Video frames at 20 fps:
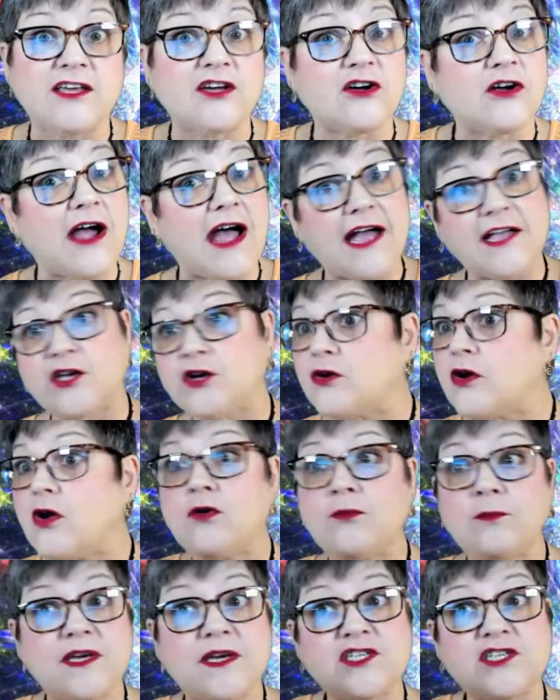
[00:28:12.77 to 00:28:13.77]
You're on your
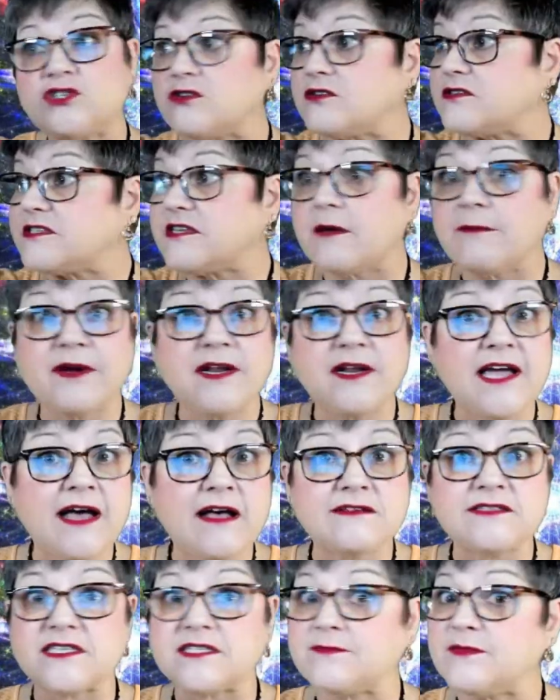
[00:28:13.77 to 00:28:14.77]
own mission or somebody
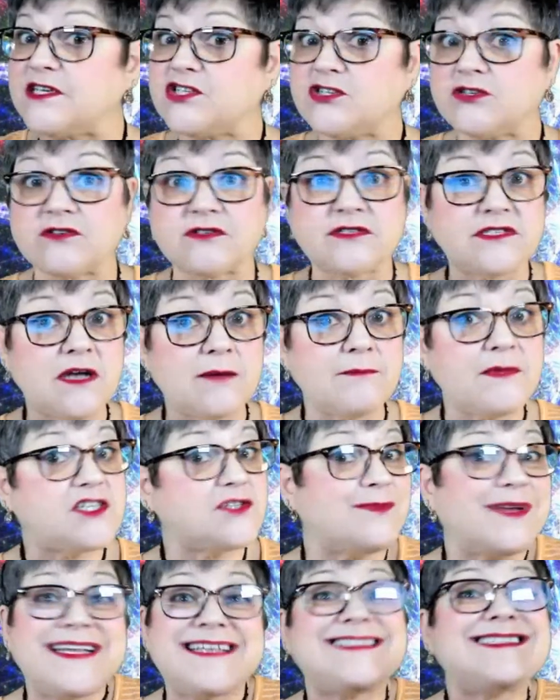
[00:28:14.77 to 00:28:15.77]
else's mission or some mission,
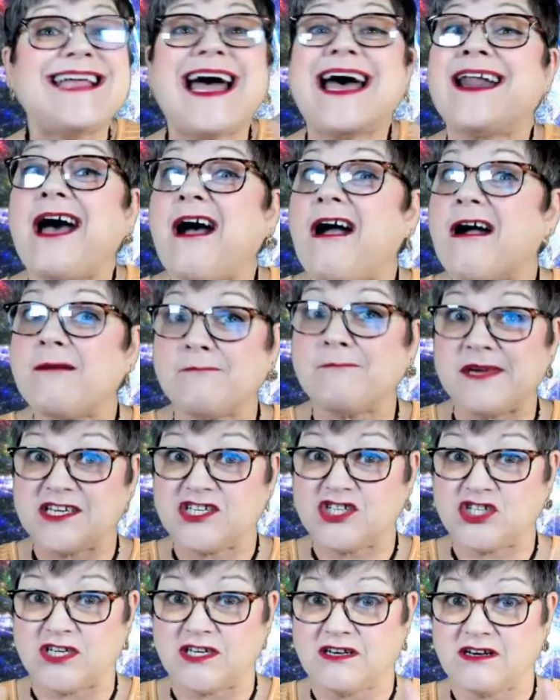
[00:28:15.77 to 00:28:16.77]
but it's not our
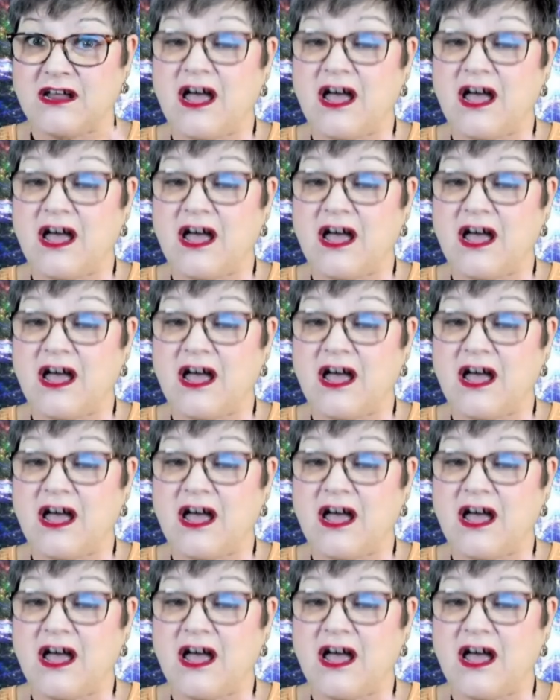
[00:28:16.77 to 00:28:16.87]
mission.